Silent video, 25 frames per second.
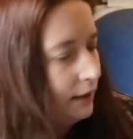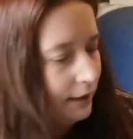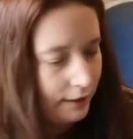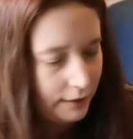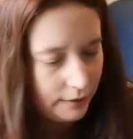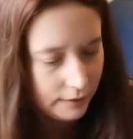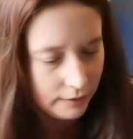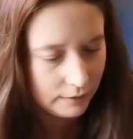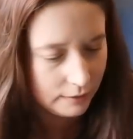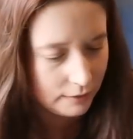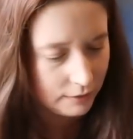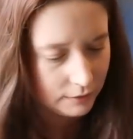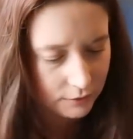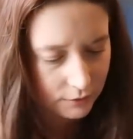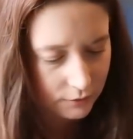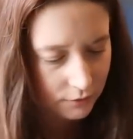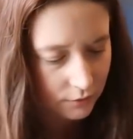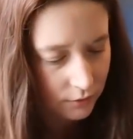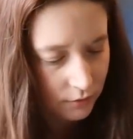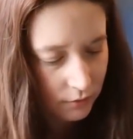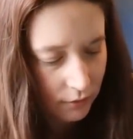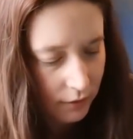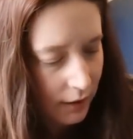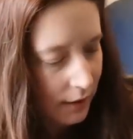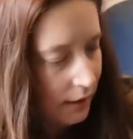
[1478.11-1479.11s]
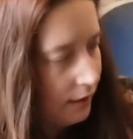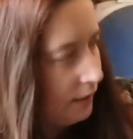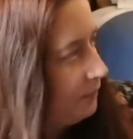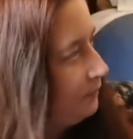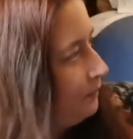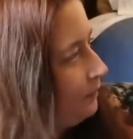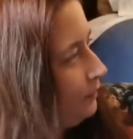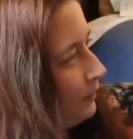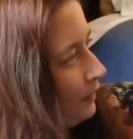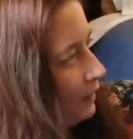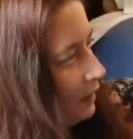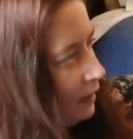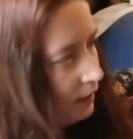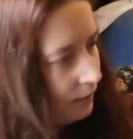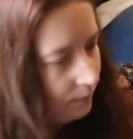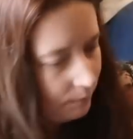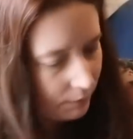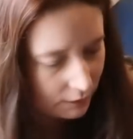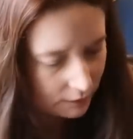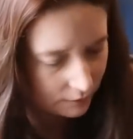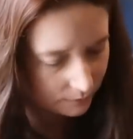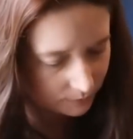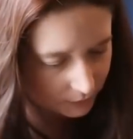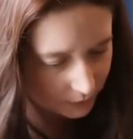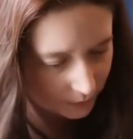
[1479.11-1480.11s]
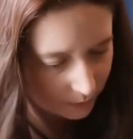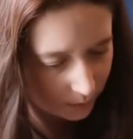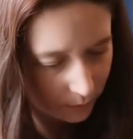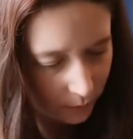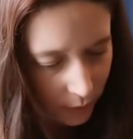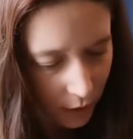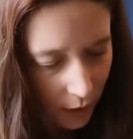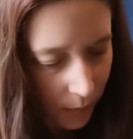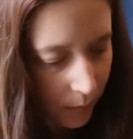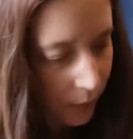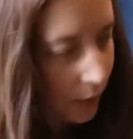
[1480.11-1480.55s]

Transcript: like it, yeah, it becomes a